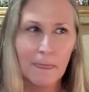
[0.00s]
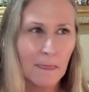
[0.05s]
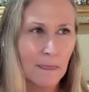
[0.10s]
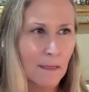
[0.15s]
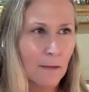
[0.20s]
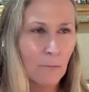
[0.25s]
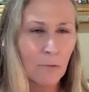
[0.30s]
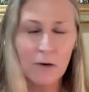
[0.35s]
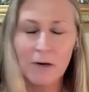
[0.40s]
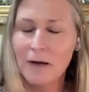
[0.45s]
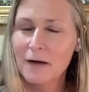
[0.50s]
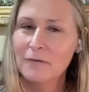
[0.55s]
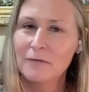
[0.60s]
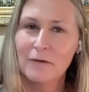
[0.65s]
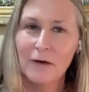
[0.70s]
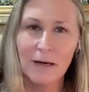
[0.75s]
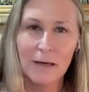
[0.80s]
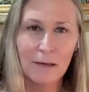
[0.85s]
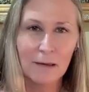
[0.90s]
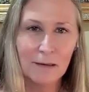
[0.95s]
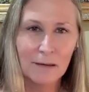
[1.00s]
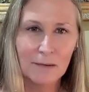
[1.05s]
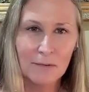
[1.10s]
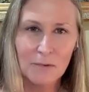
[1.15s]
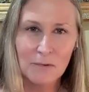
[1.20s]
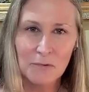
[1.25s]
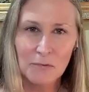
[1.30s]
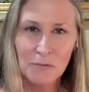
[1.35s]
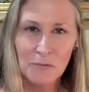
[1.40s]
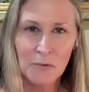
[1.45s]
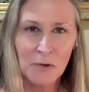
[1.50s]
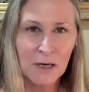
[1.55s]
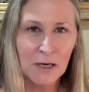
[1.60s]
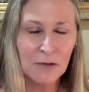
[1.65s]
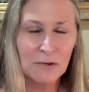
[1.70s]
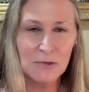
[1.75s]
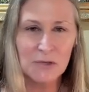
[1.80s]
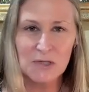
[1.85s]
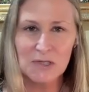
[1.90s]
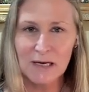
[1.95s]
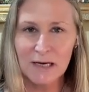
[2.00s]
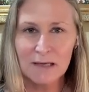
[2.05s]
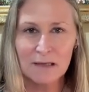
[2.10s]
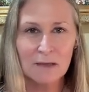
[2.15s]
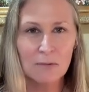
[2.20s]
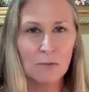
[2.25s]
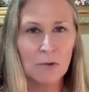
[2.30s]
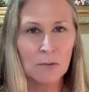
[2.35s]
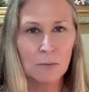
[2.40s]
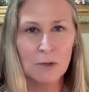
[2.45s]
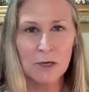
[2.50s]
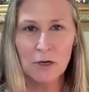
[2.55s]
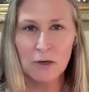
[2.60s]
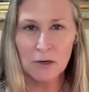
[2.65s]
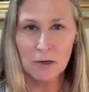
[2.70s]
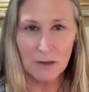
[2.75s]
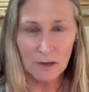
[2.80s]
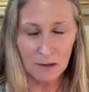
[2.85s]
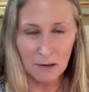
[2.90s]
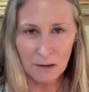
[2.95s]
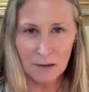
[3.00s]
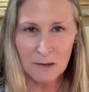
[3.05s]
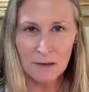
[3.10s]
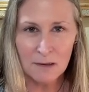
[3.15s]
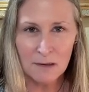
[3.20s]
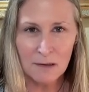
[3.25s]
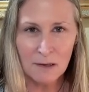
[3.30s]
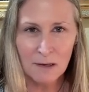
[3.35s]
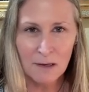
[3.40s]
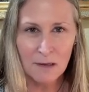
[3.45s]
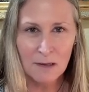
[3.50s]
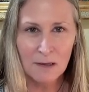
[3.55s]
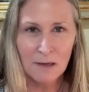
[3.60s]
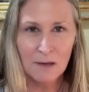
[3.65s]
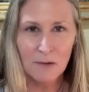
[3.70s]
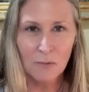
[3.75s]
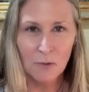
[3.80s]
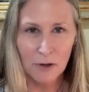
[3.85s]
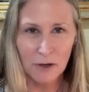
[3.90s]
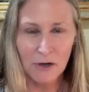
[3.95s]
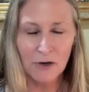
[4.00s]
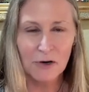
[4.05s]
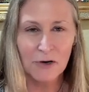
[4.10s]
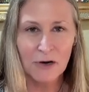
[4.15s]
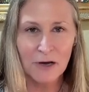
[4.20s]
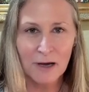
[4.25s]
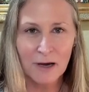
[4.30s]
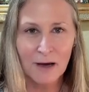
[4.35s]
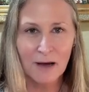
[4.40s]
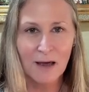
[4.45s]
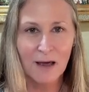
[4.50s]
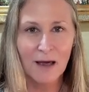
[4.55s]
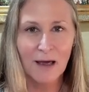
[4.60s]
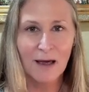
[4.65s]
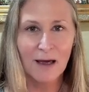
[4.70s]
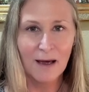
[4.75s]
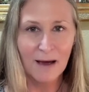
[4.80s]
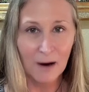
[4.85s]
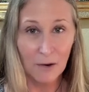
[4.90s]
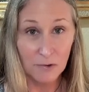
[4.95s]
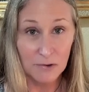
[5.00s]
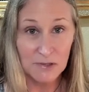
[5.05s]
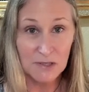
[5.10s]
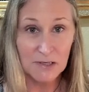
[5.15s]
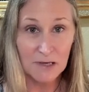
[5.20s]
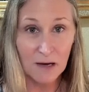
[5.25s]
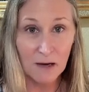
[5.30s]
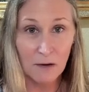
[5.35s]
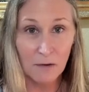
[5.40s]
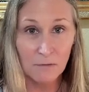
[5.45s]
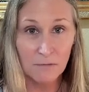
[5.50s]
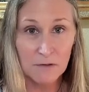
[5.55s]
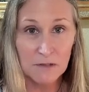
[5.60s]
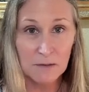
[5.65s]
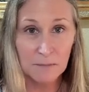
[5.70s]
not fighting. We understand that when we hurt another, we're hurting ourselves.